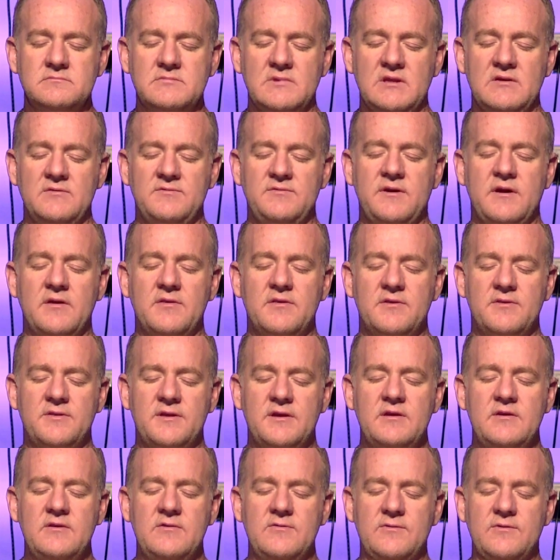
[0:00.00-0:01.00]
Father,
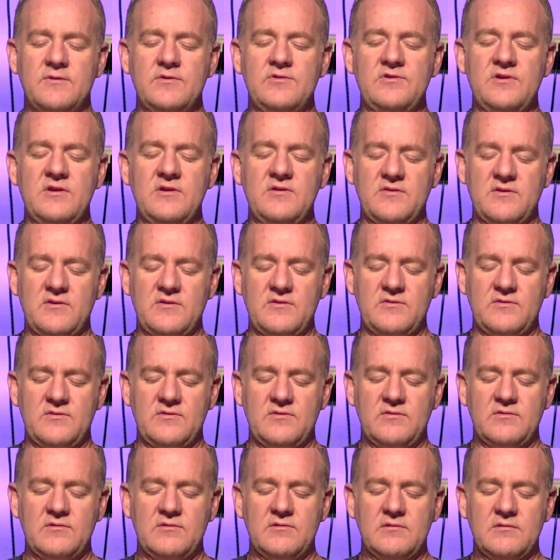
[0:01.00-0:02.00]
thank you for
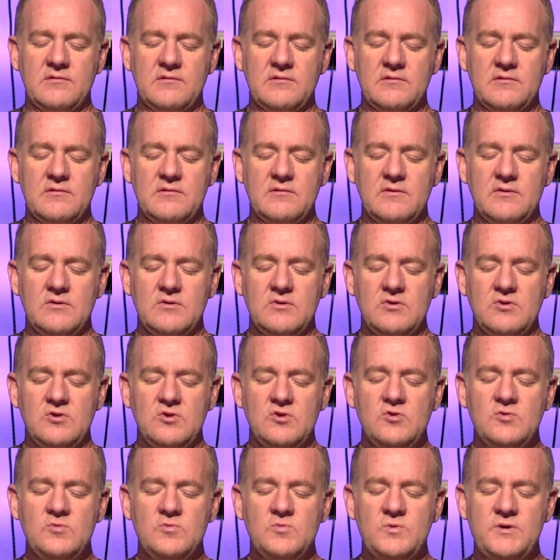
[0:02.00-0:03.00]
Jesus,
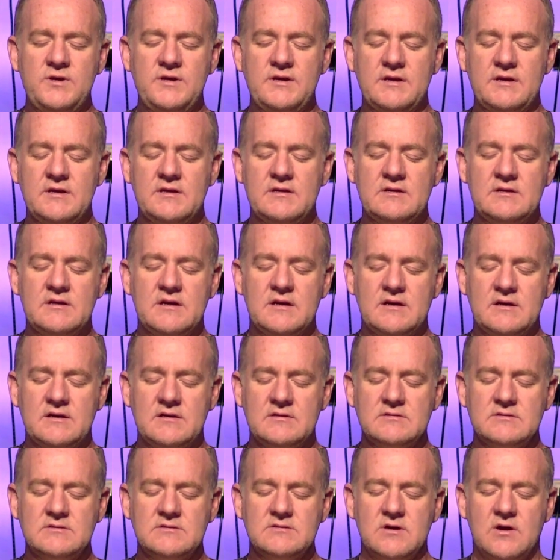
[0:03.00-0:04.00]
whom we
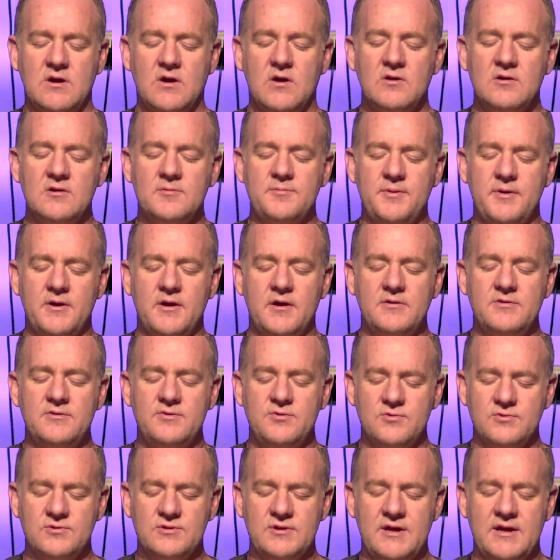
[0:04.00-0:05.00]
can call upon
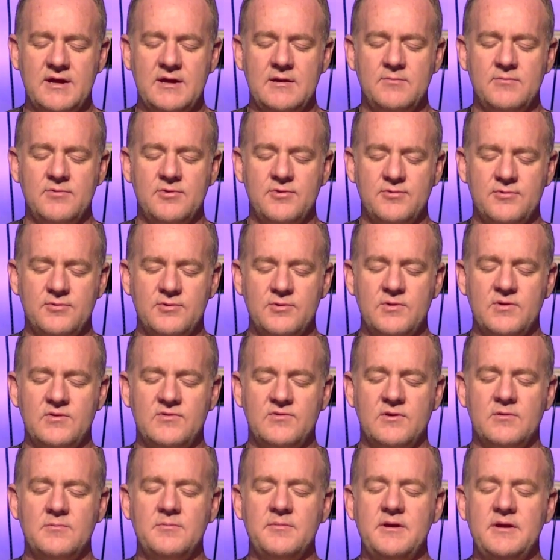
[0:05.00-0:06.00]
your name through as
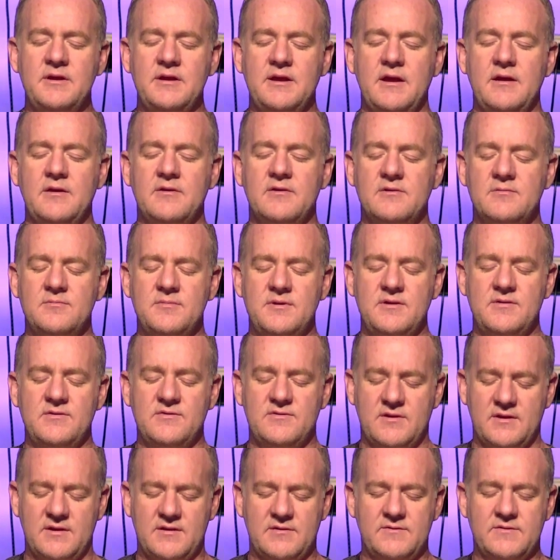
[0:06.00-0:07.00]
our mediator and be
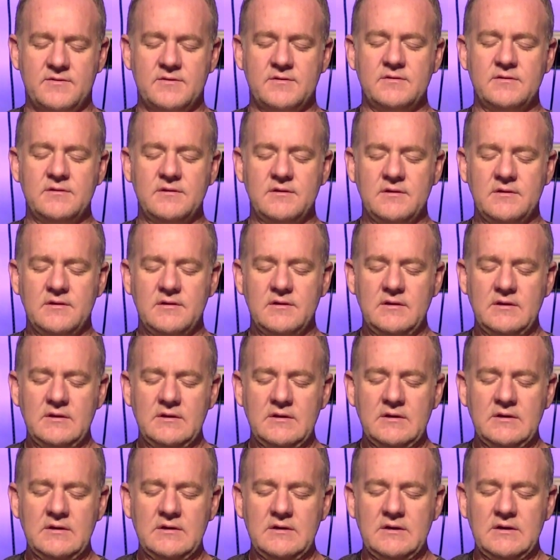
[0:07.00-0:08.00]
saved.
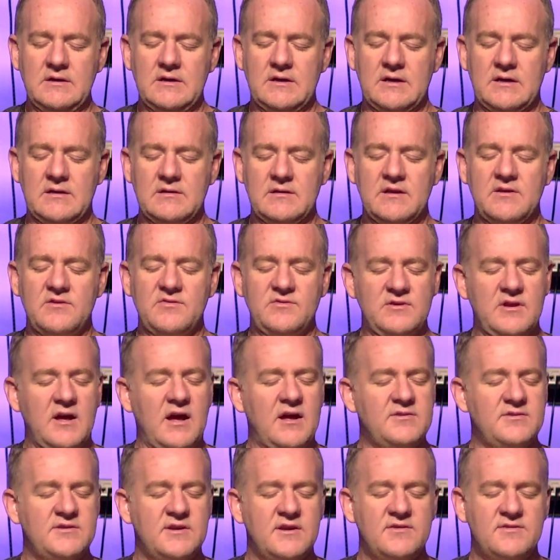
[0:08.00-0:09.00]
Let us
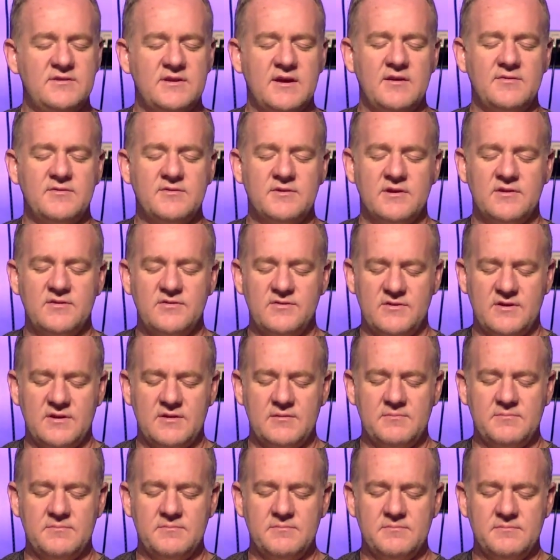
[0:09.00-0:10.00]
not chase after our
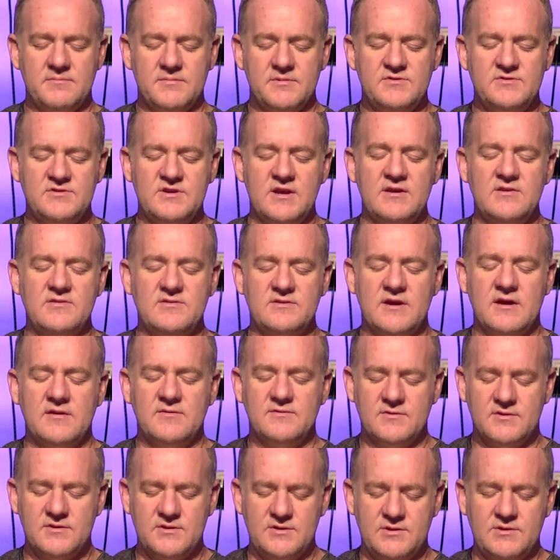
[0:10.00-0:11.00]
sin, but chase
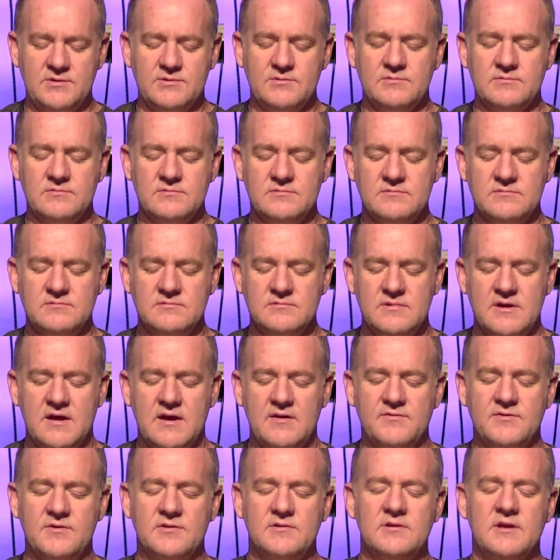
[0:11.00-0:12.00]
after you,
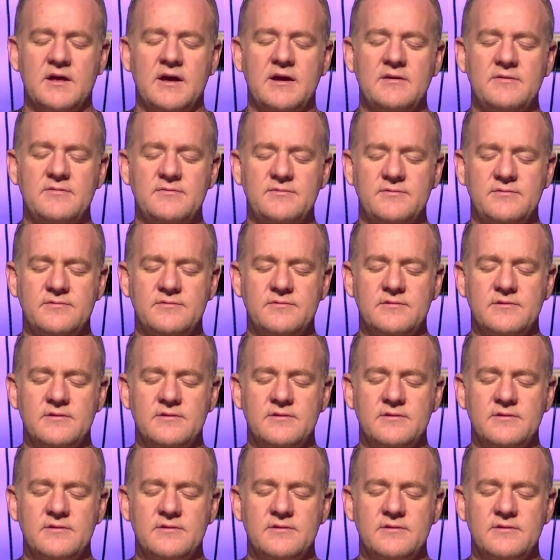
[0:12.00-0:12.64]
after life,